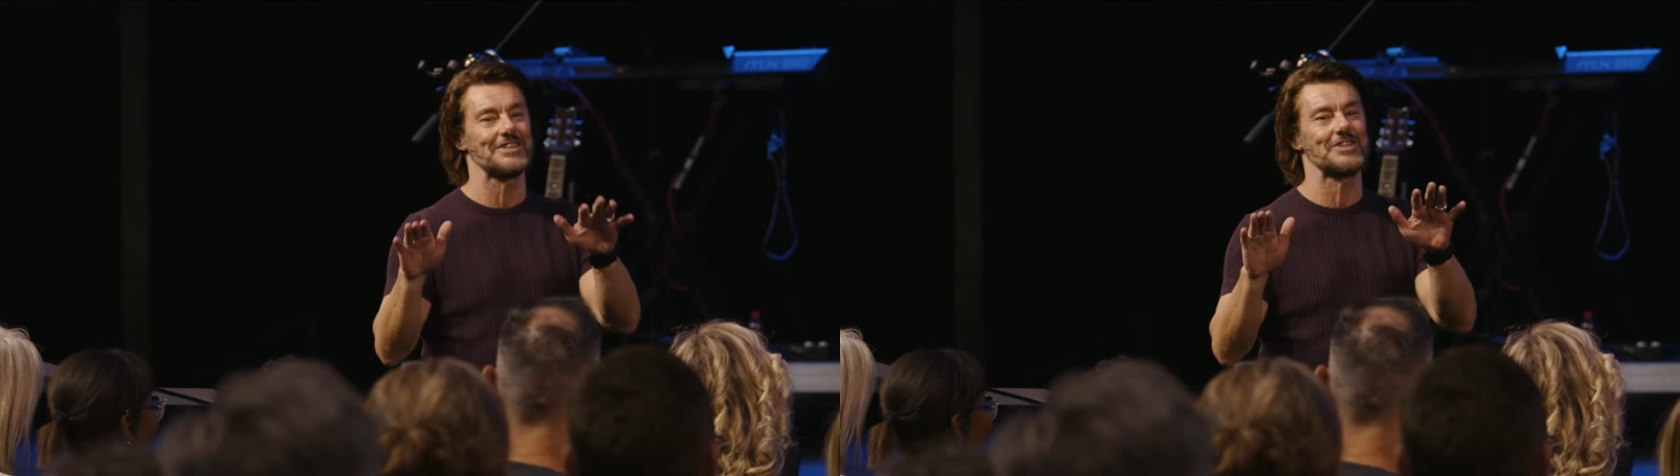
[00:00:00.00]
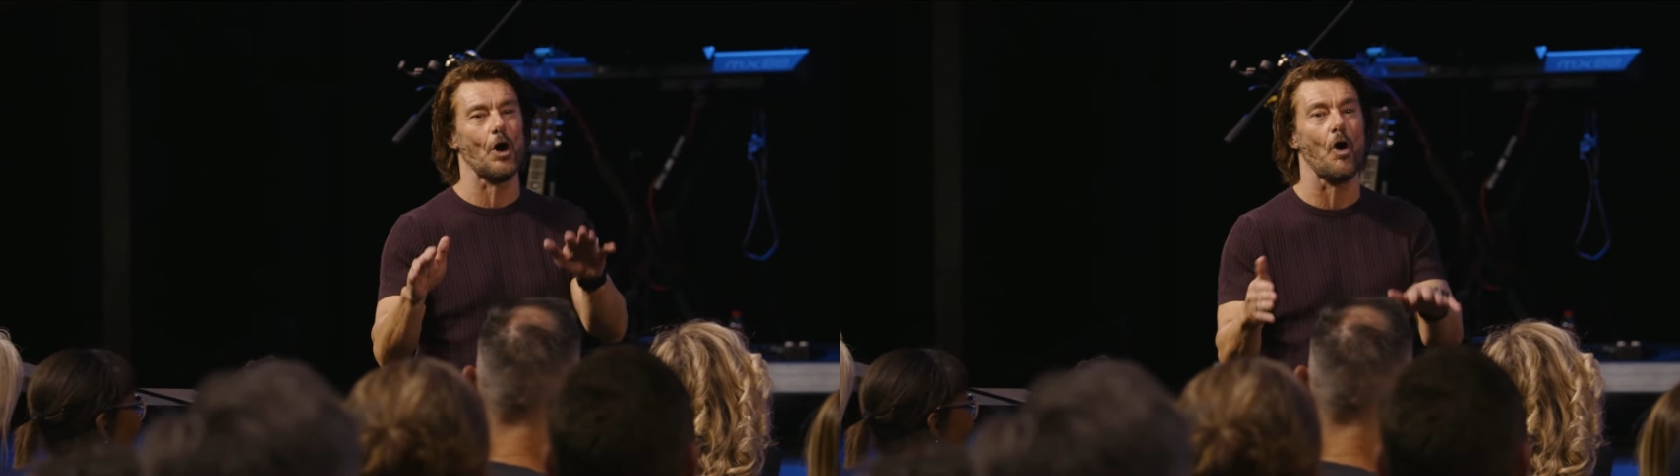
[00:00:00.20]

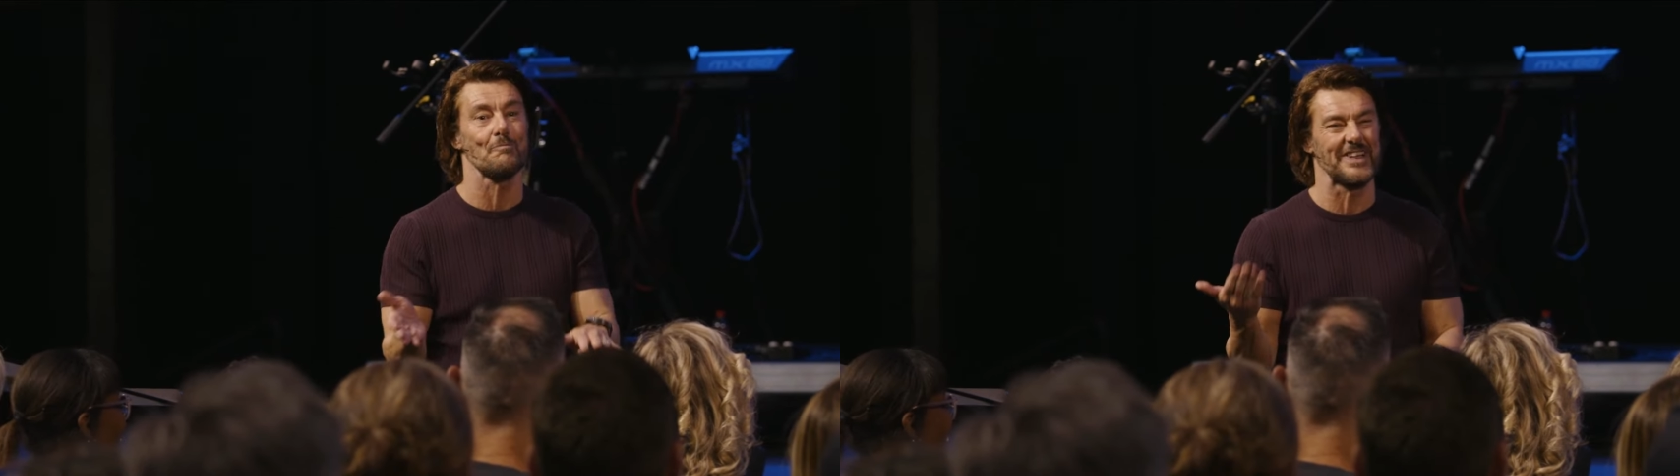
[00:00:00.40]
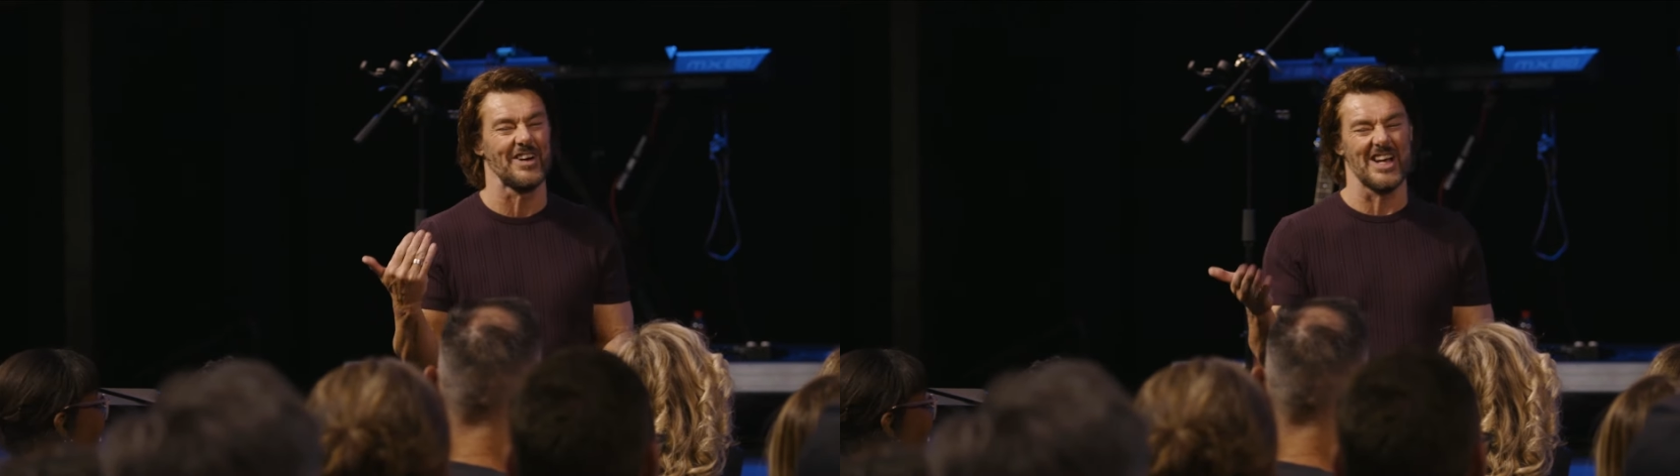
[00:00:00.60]

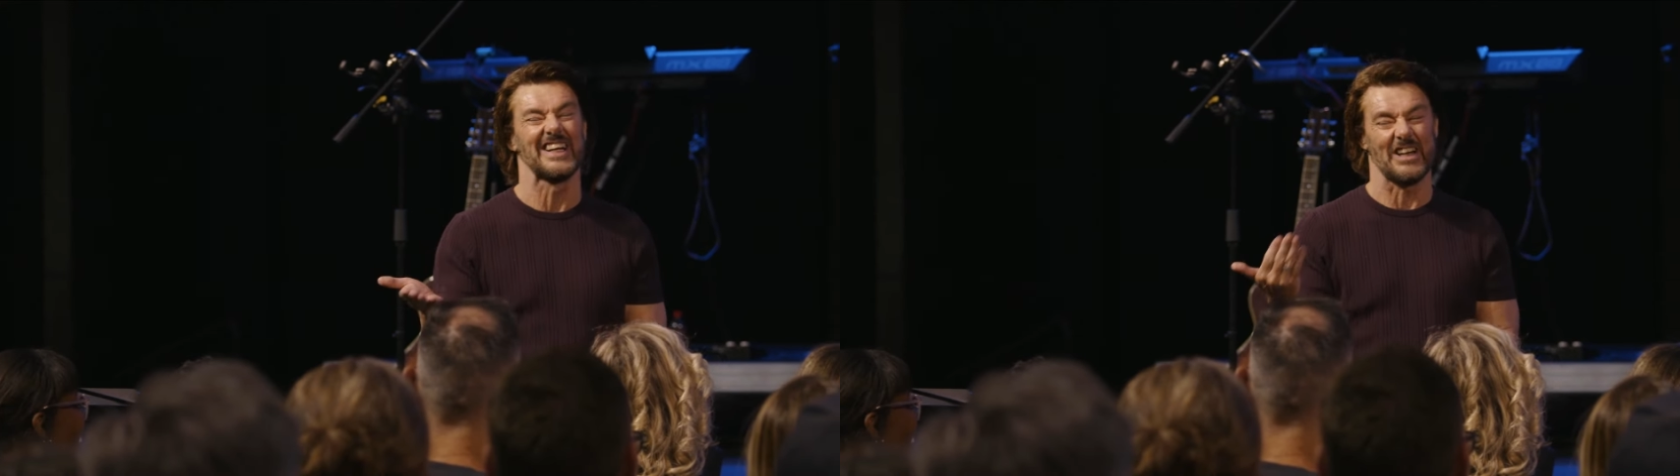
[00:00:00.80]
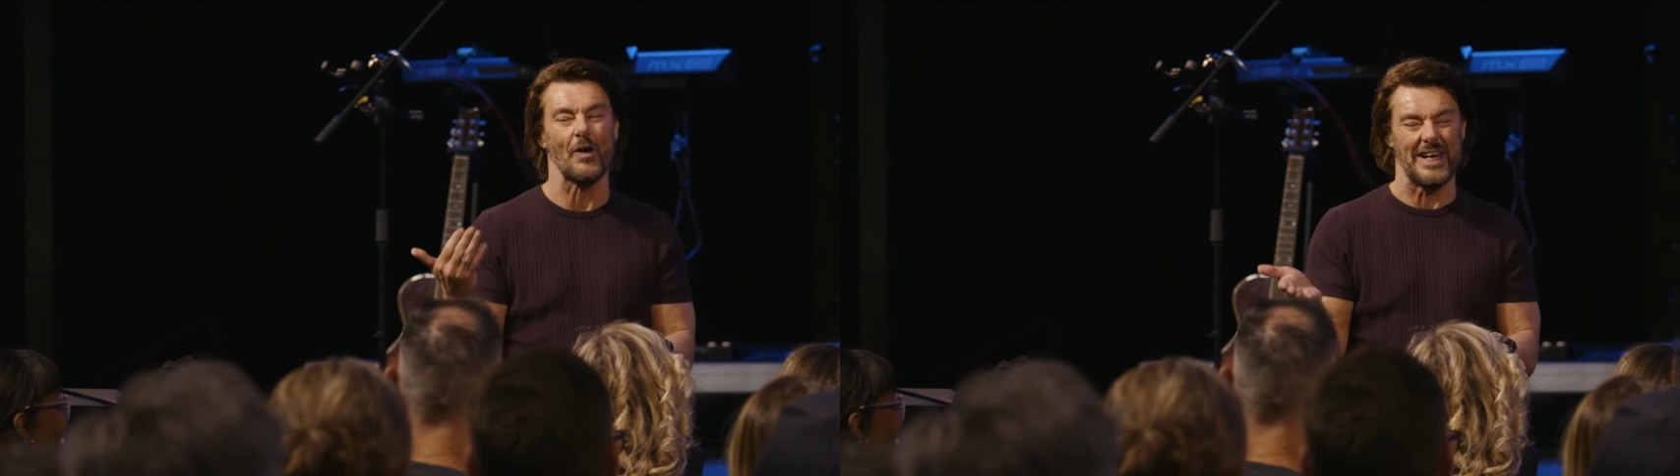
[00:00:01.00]
stop. But you're
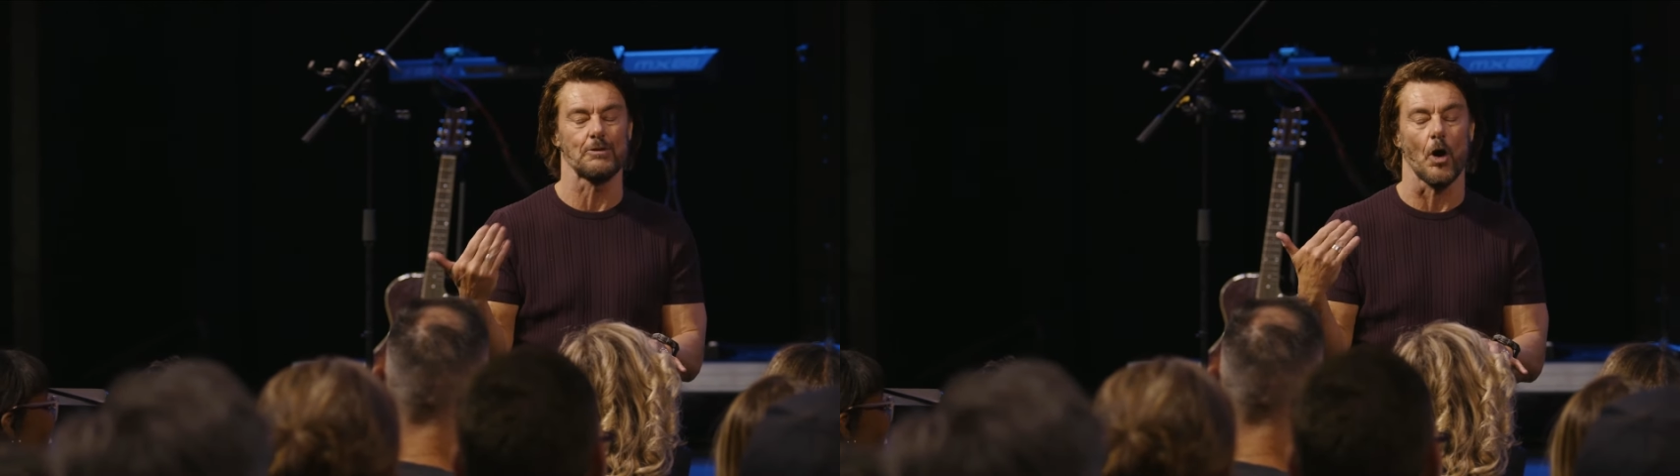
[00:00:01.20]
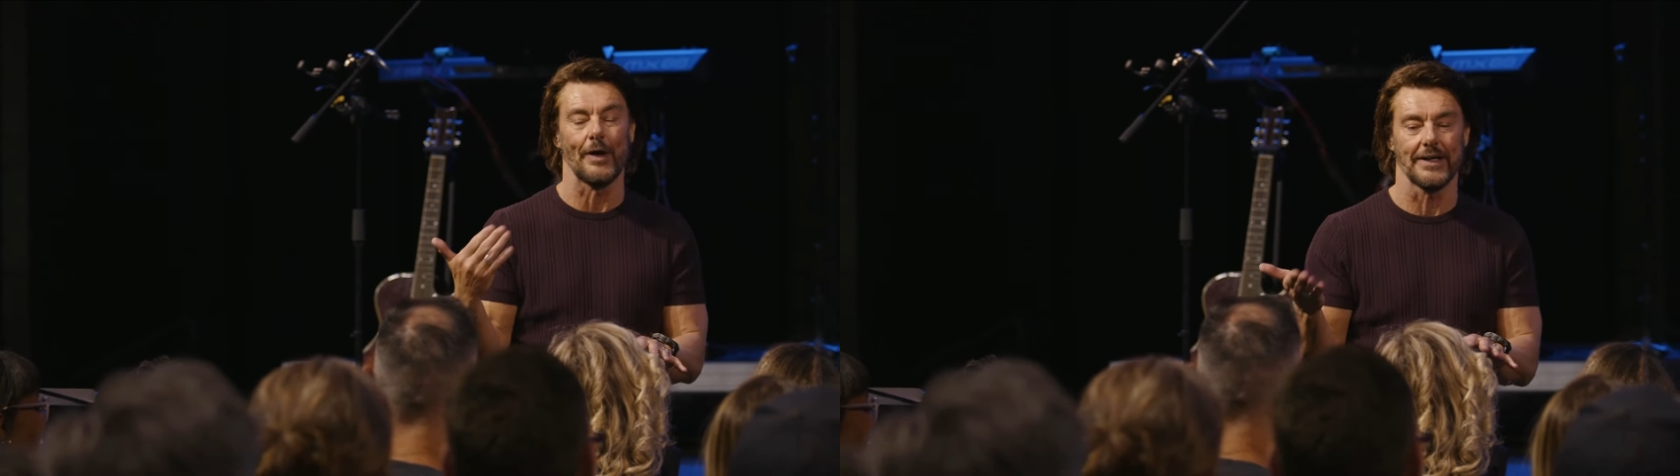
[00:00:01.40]
like, go,
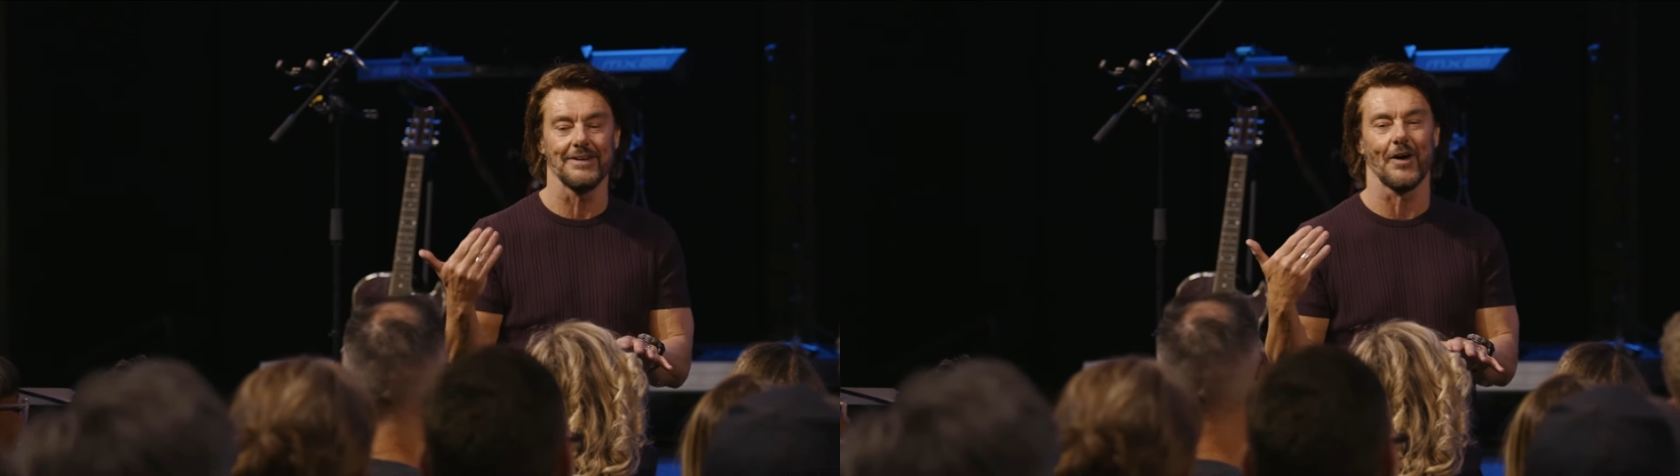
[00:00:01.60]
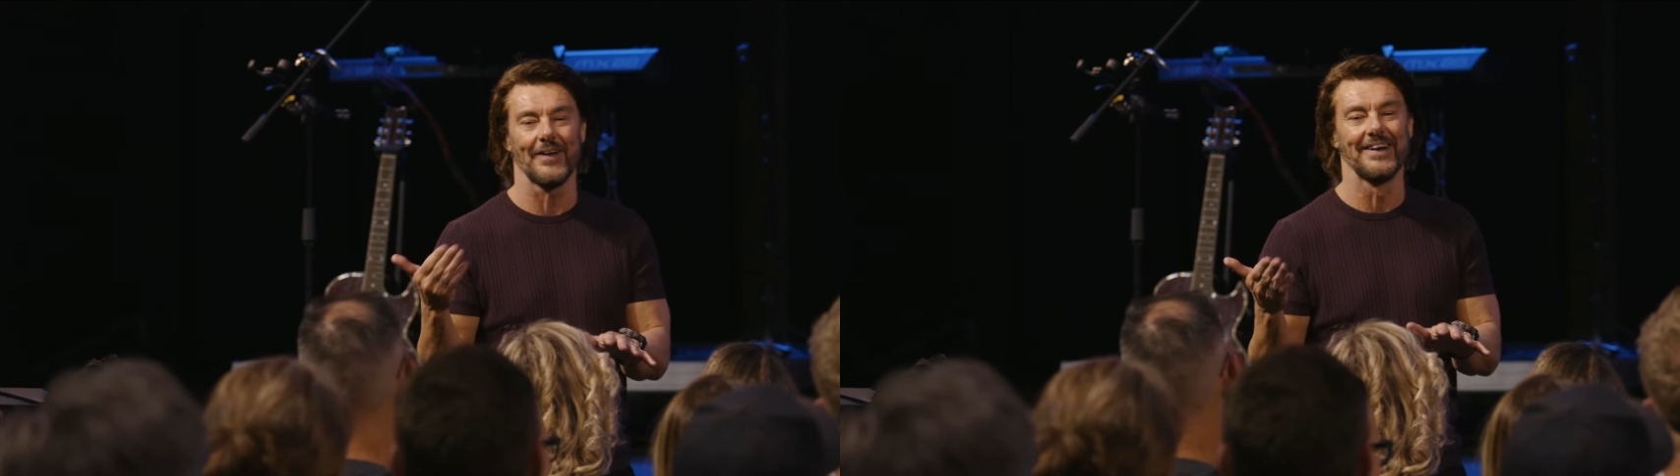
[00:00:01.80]
keep going,
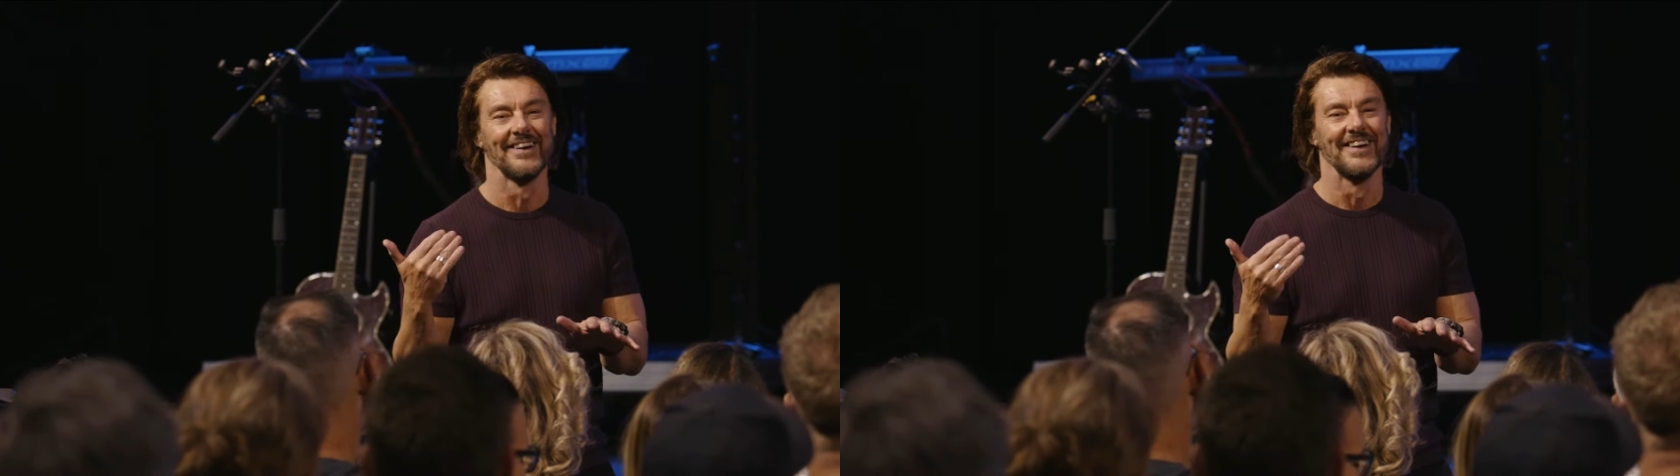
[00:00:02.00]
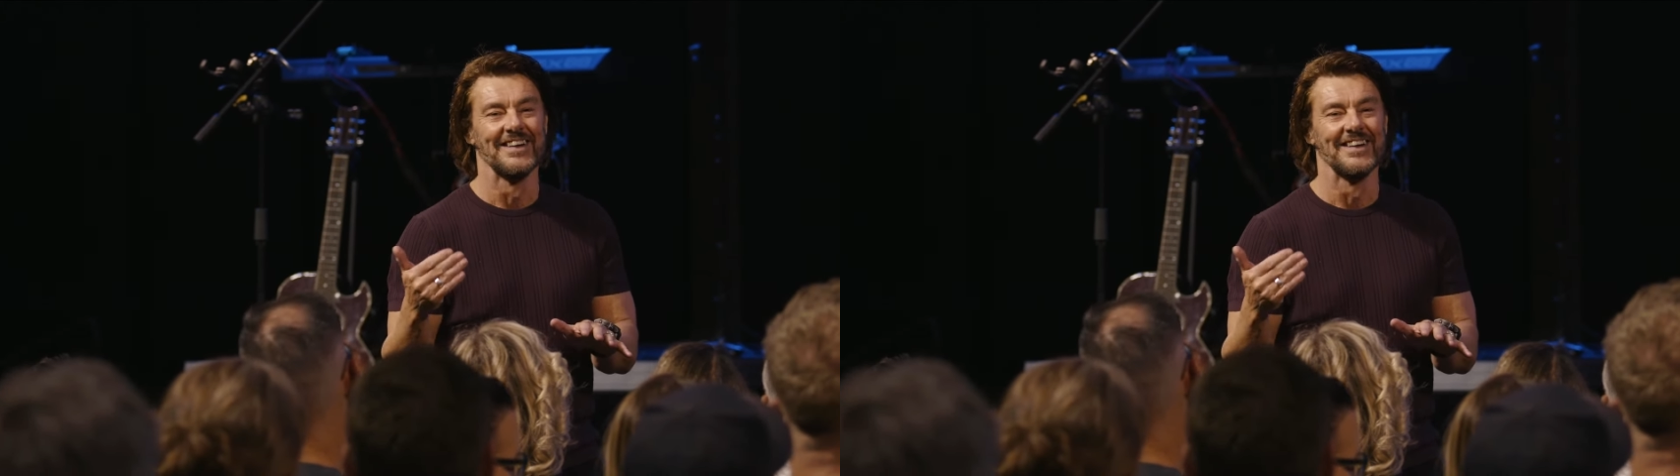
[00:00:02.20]
keep going.